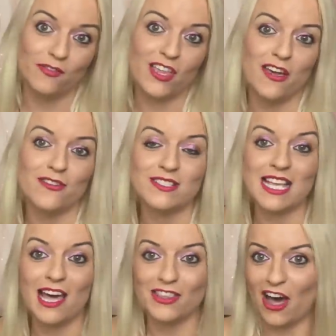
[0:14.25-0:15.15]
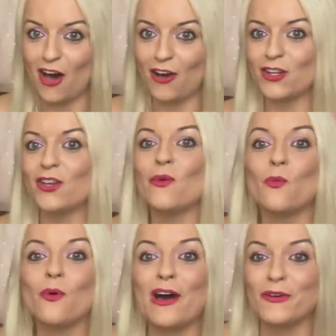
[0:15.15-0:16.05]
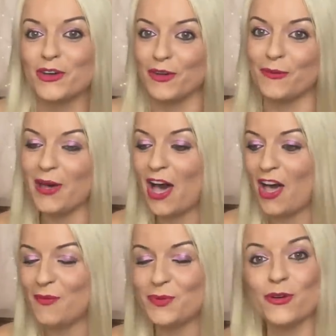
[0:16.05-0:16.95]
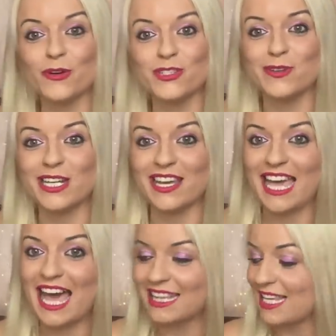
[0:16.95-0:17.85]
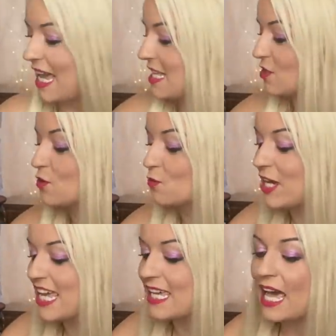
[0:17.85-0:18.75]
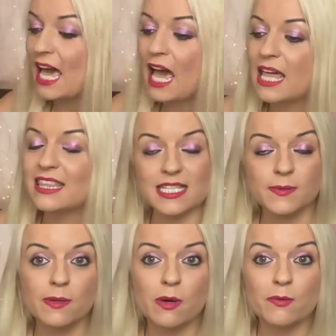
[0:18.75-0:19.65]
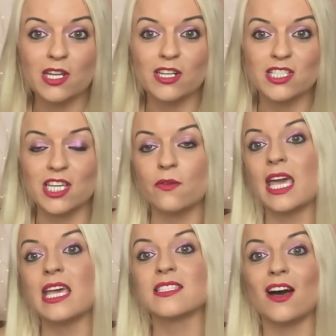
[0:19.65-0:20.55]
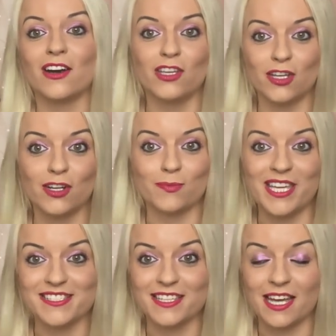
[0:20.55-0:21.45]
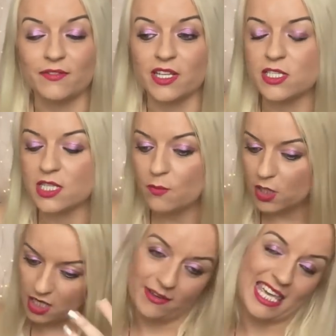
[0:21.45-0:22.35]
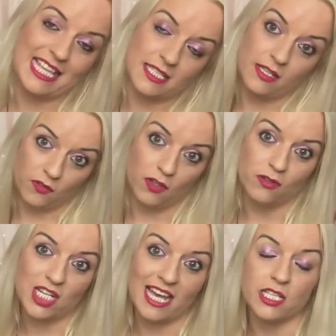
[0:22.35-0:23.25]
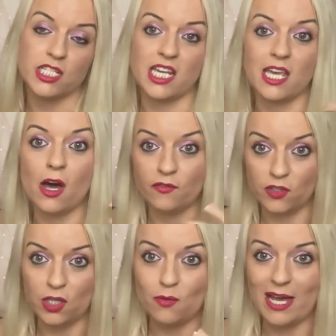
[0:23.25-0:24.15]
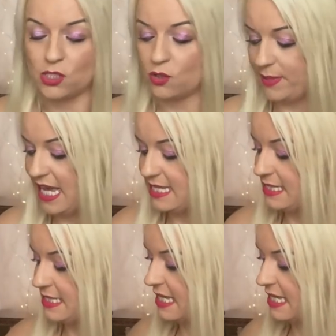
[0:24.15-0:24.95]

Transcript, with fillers: of those that are new, welcome. I hope you're all doing okay and that you had a good week. This week, what we're going to do is are you going to be together? So we're going into the future energy of you and your person's